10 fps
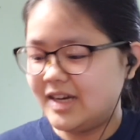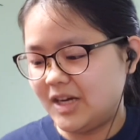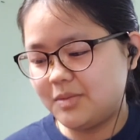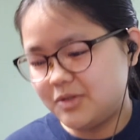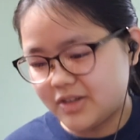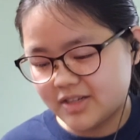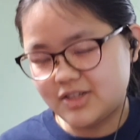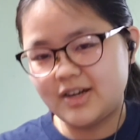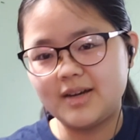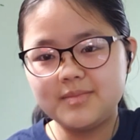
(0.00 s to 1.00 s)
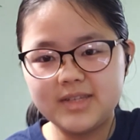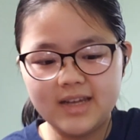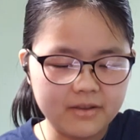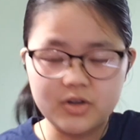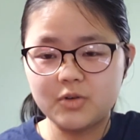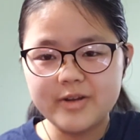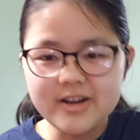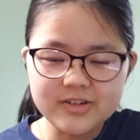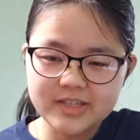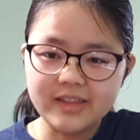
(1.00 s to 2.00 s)
helps you get jobs,
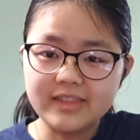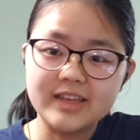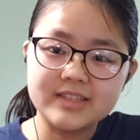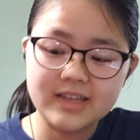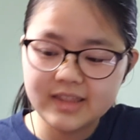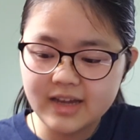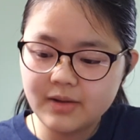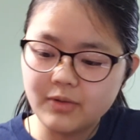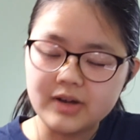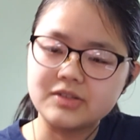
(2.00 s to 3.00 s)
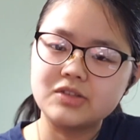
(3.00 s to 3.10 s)
careers, and things like that, whereas